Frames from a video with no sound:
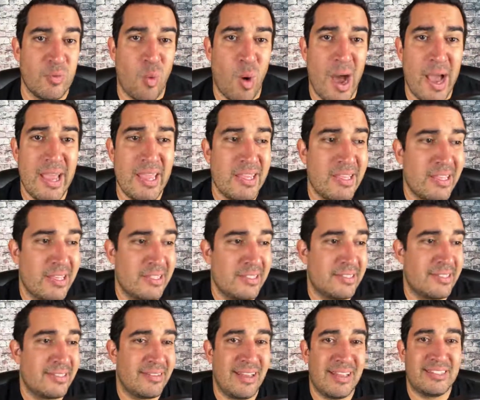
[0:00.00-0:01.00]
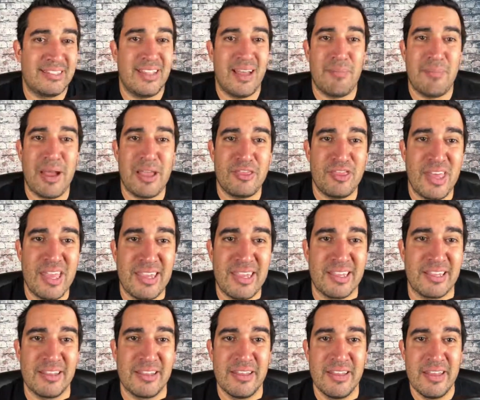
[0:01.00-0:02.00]
Why? Because it's not my
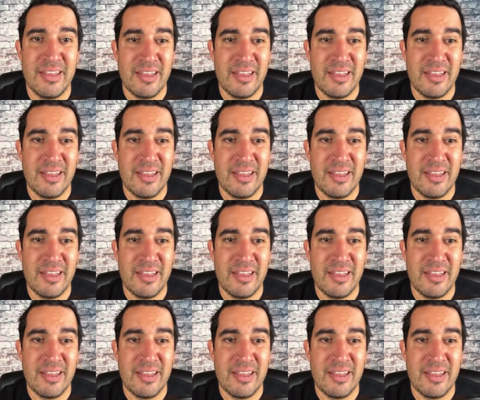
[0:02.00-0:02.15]
thing.